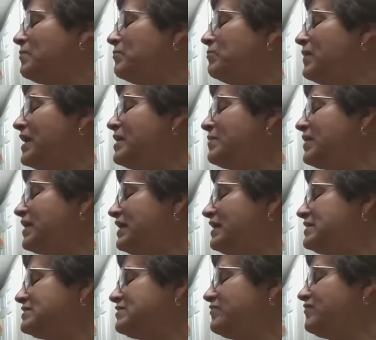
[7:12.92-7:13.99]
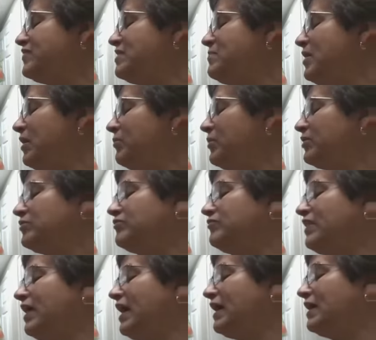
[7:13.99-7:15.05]
Maybe it is a female
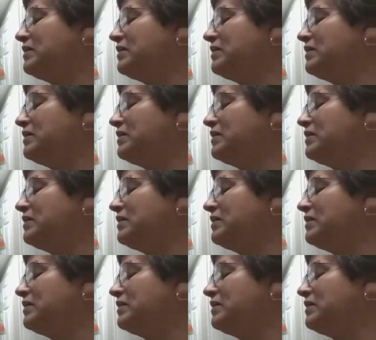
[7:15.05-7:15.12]
butterfly.